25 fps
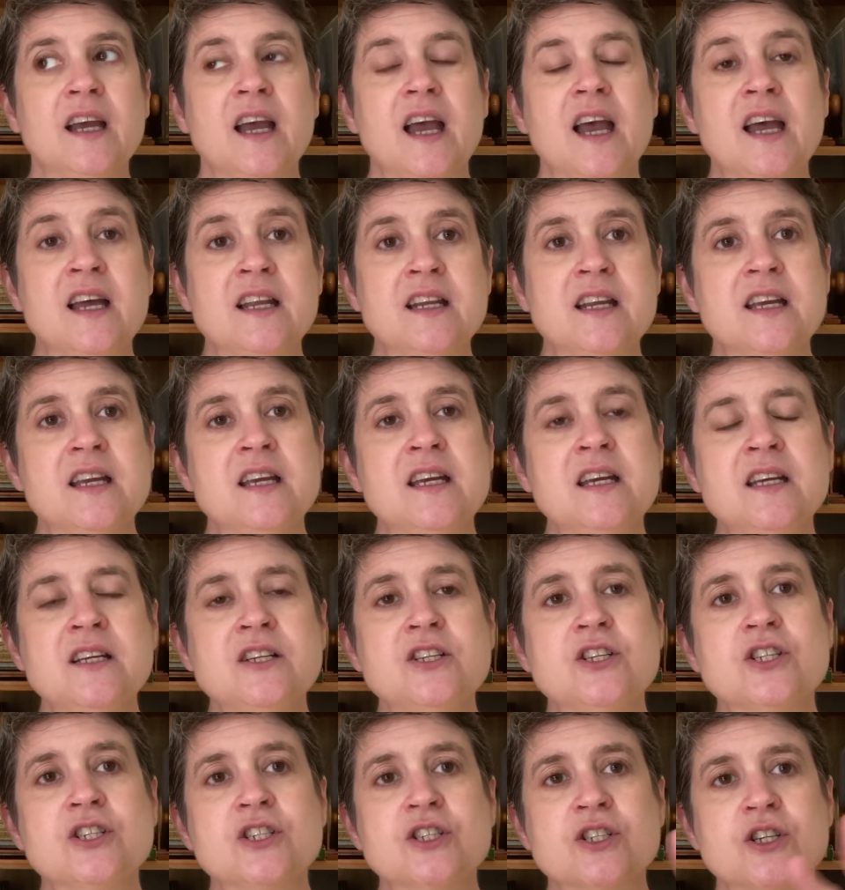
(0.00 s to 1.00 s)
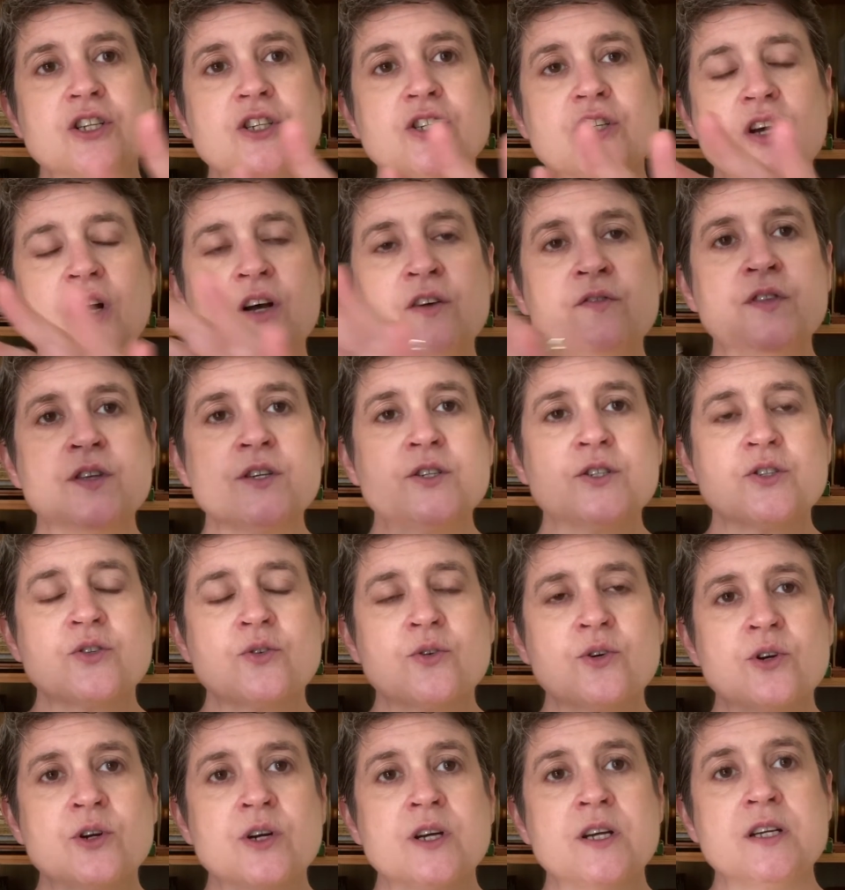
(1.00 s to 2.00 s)
and each of the
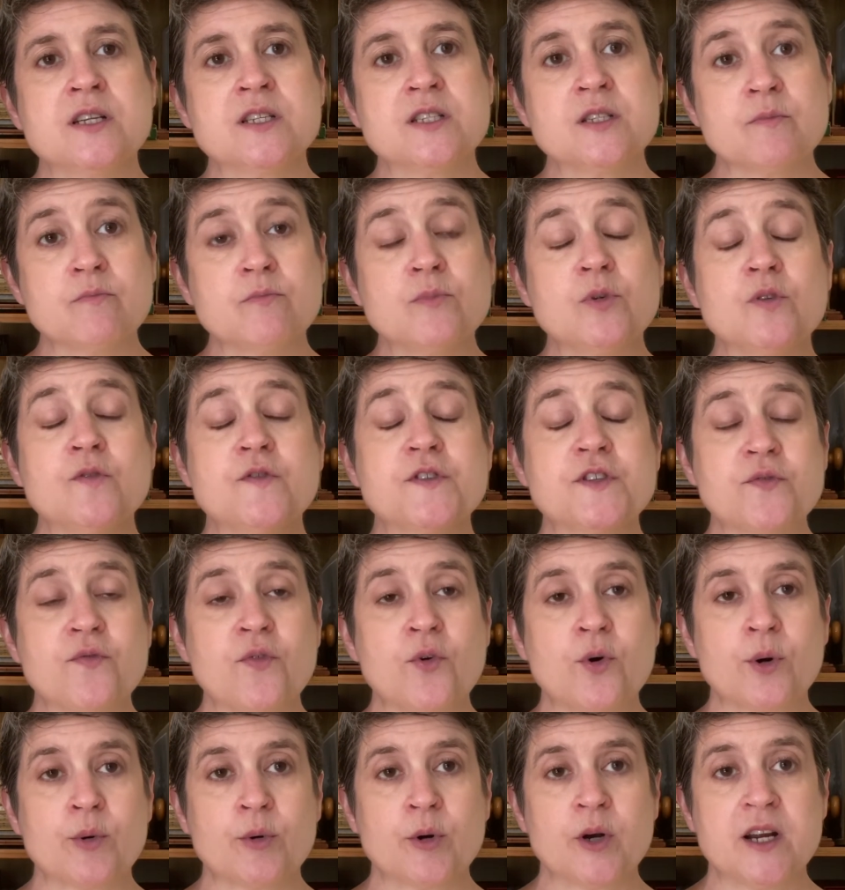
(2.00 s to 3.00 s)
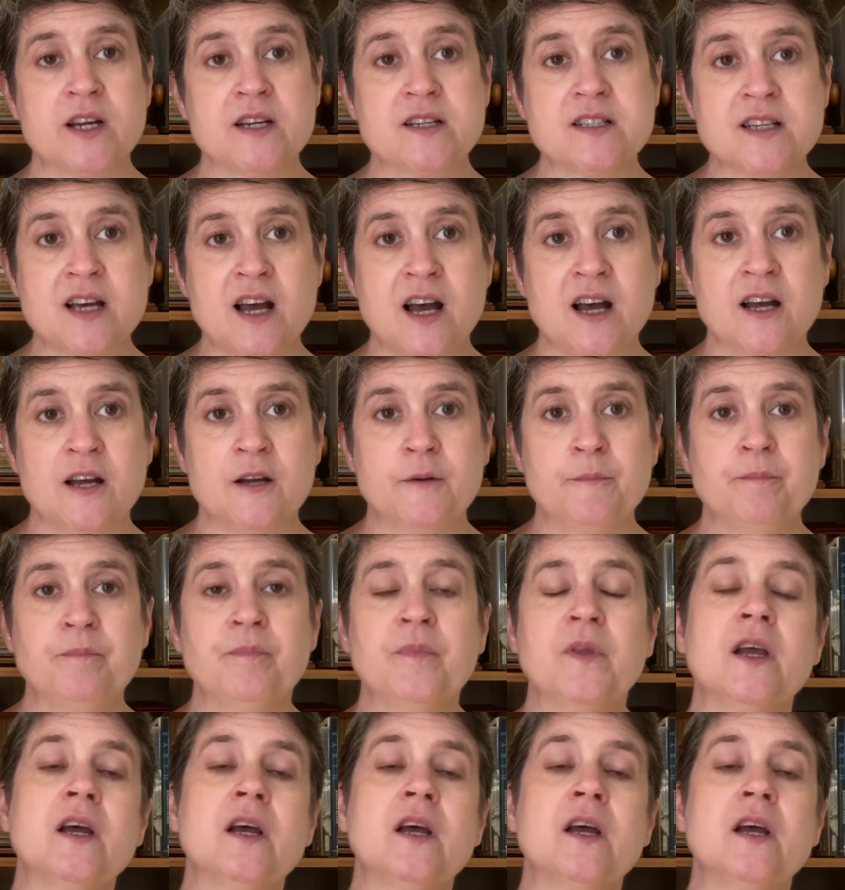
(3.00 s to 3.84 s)
stories moves forward in time.